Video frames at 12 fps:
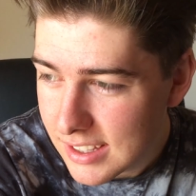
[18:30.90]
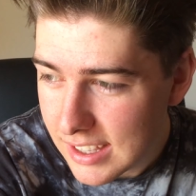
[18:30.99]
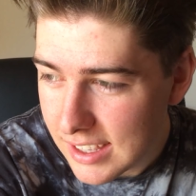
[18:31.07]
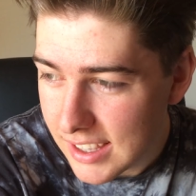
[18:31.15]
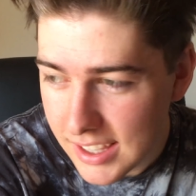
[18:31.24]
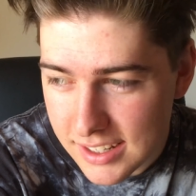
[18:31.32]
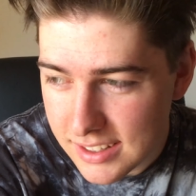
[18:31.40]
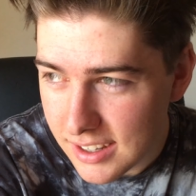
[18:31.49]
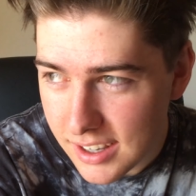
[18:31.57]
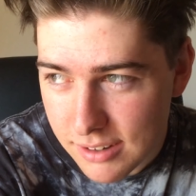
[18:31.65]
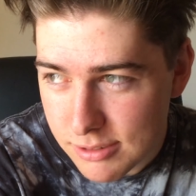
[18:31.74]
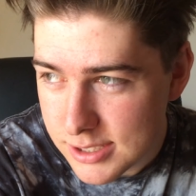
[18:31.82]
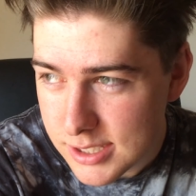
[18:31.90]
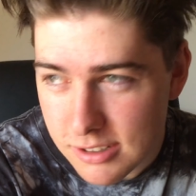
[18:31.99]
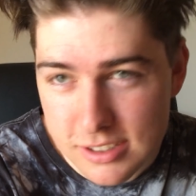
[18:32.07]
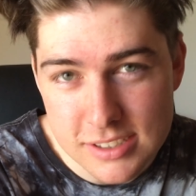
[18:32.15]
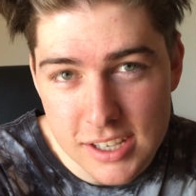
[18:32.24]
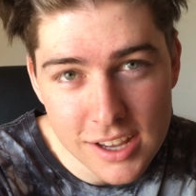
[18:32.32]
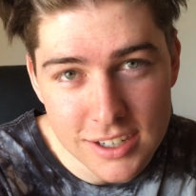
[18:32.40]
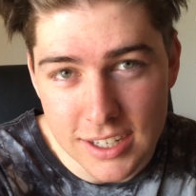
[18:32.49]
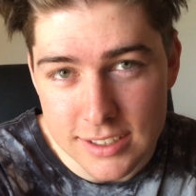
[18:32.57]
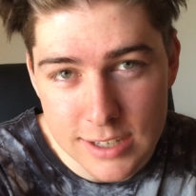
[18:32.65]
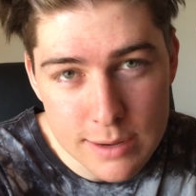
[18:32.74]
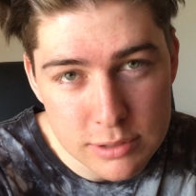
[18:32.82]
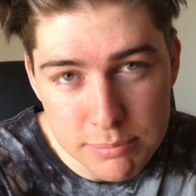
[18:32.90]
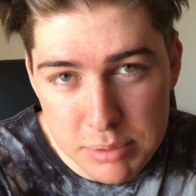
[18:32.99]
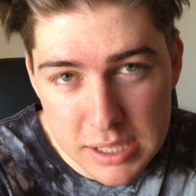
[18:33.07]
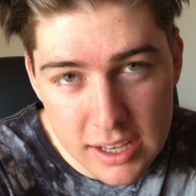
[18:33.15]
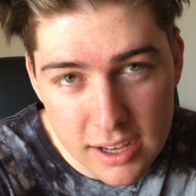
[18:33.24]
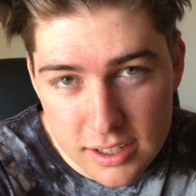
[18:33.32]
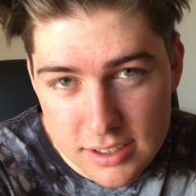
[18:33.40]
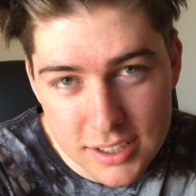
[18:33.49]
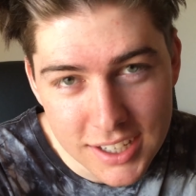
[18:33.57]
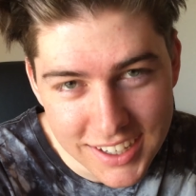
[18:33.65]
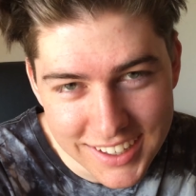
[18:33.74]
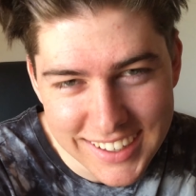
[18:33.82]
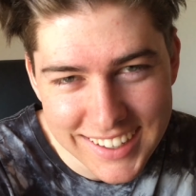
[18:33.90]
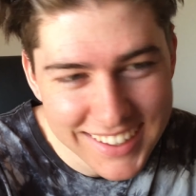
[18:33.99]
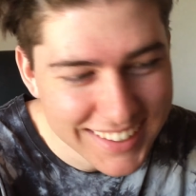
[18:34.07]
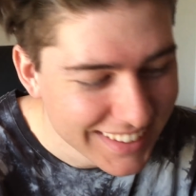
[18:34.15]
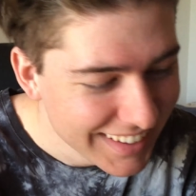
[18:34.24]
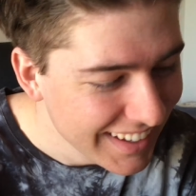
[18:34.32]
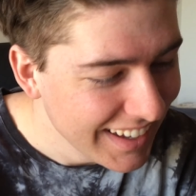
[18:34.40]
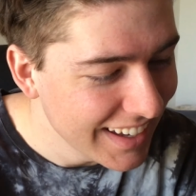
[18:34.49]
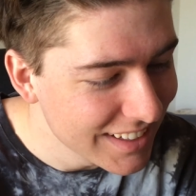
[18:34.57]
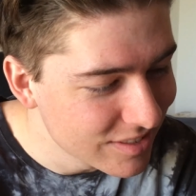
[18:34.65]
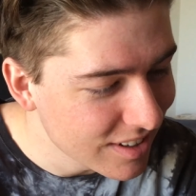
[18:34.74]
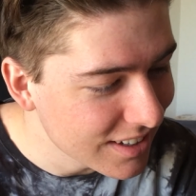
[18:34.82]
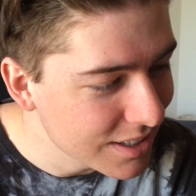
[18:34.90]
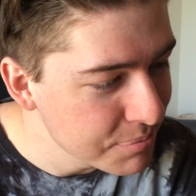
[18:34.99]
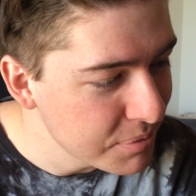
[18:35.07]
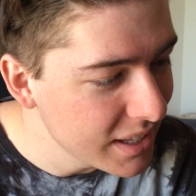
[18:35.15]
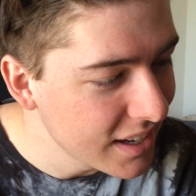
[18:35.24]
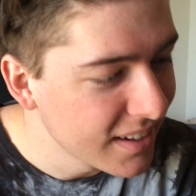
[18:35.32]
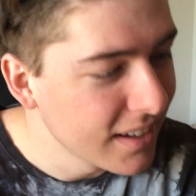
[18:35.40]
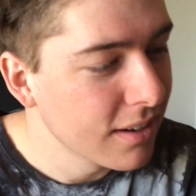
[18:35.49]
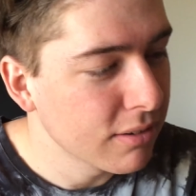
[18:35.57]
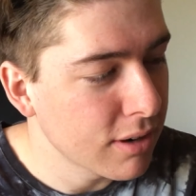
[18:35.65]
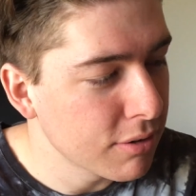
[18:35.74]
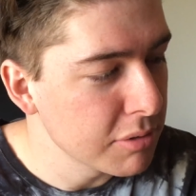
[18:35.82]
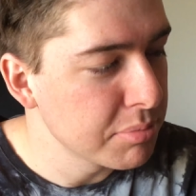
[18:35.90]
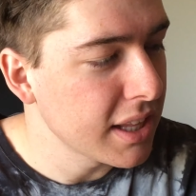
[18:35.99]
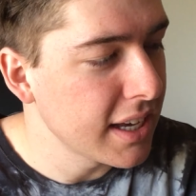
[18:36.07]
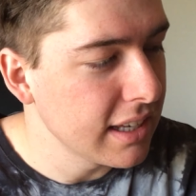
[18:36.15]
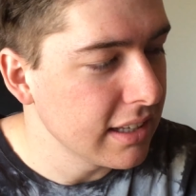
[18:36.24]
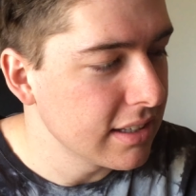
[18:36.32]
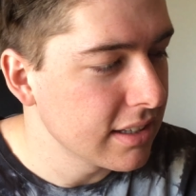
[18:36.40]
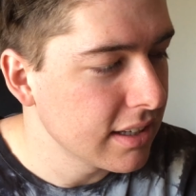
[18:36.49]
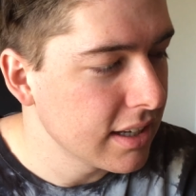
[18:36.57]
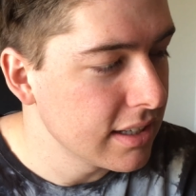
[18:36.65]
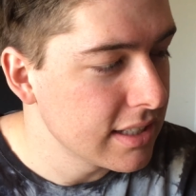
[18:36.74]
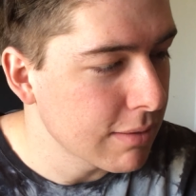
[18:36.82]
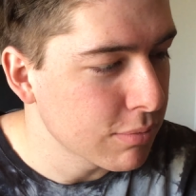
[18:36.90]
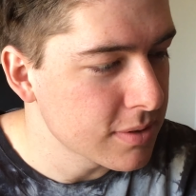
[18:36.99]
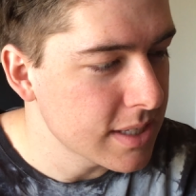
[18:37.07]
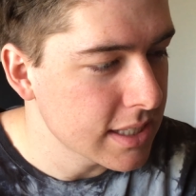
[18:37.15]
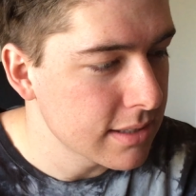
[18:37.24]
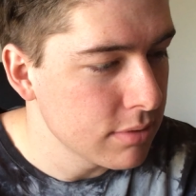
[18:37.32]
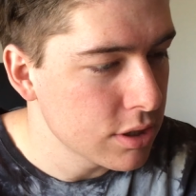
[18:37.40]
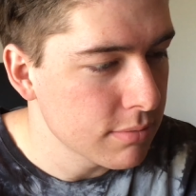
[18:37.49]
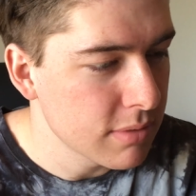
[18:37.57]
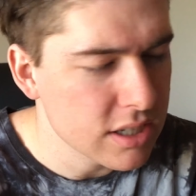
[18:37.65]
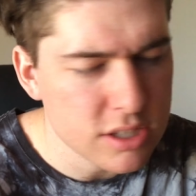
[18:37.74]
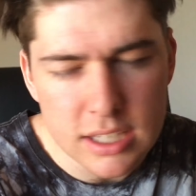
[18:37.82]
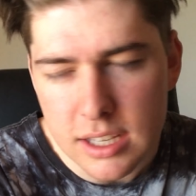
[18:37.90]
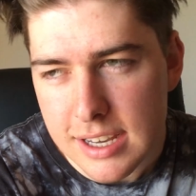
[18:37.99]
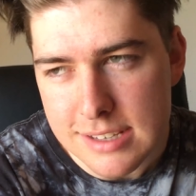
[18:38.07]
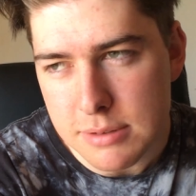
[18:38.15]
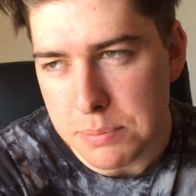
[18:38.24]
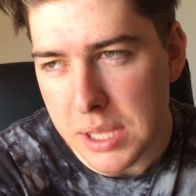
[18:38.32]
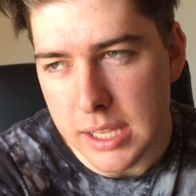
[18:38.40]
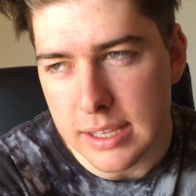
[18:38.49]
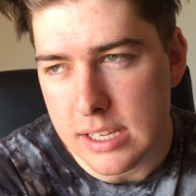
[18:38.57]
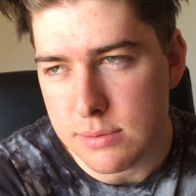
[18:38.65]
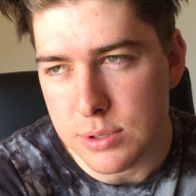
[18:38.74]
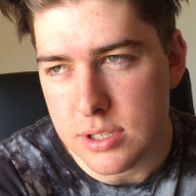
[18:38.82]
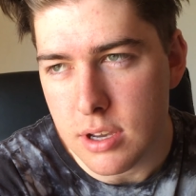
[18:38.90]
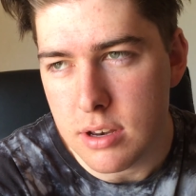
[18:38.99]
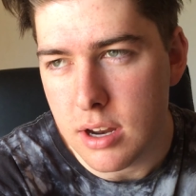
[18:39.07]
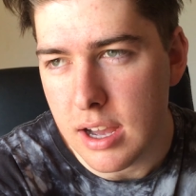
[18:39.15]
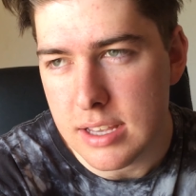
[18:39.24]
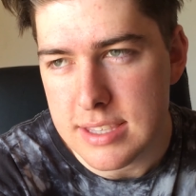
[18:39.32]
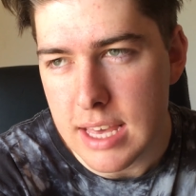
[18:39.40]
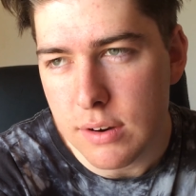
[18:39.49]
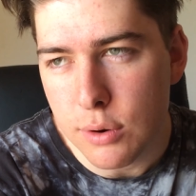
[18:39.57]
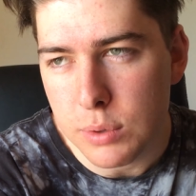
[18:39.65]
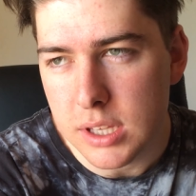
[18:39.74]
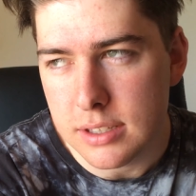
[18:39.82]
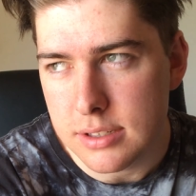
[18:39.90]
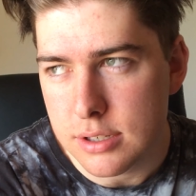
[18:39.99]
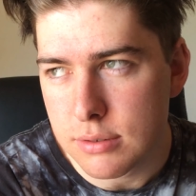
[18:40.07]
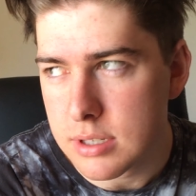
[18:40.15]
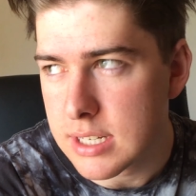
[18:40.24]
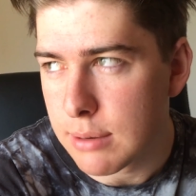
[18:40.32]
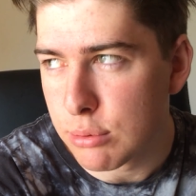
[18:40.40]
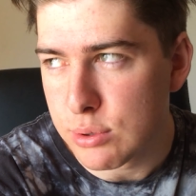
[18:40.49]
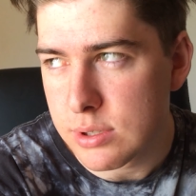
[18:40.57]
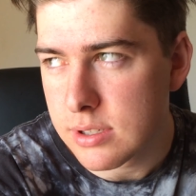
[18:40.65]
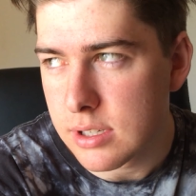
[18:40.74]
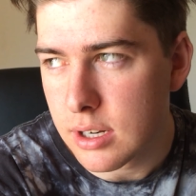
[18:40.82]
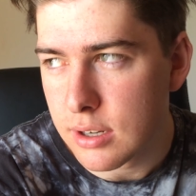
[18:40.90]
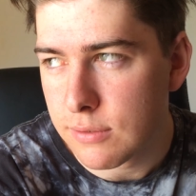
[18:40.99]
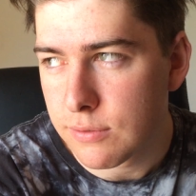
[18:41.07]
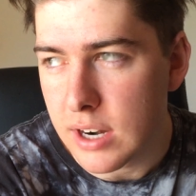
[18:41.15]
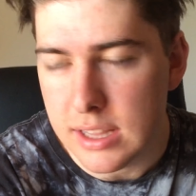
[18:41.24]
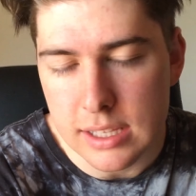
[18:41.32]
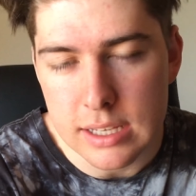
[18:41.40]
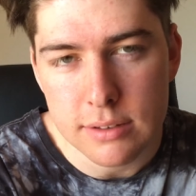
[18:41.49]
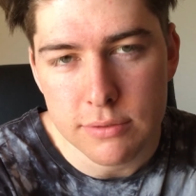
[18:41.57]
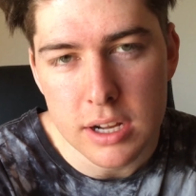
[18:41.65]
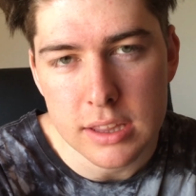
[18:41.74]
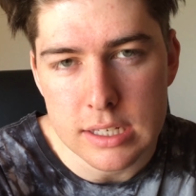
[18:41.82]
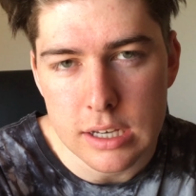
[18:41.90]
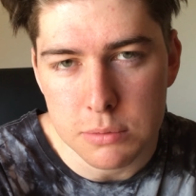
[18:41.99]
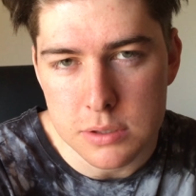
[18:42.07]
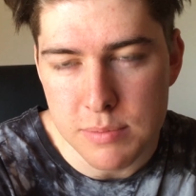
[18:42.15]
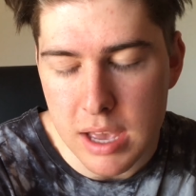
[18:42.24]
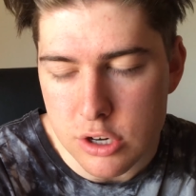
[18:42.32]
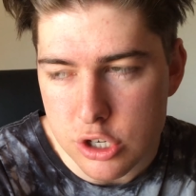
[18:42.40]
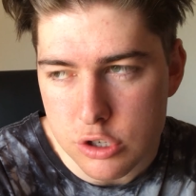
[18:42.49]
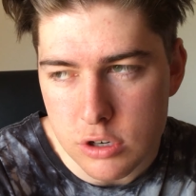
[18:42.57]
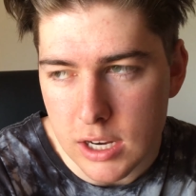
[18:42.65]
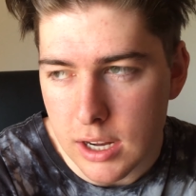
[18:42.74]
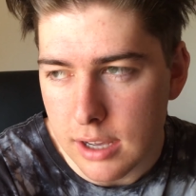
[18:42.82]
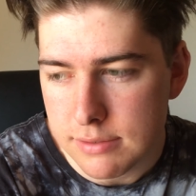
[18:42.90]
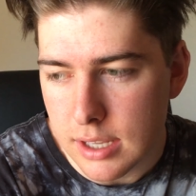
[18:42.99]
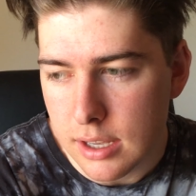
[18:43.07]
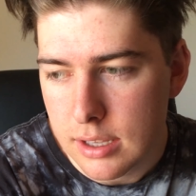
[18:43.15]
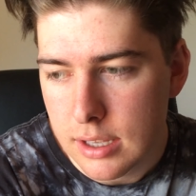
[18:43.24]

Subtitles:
And I was so excited, I grabbed a beer and drunk a beer while we played a doubles exhibition match. The guys we played against were so nice. They were willing to do a doubles, friendly doubles match straight after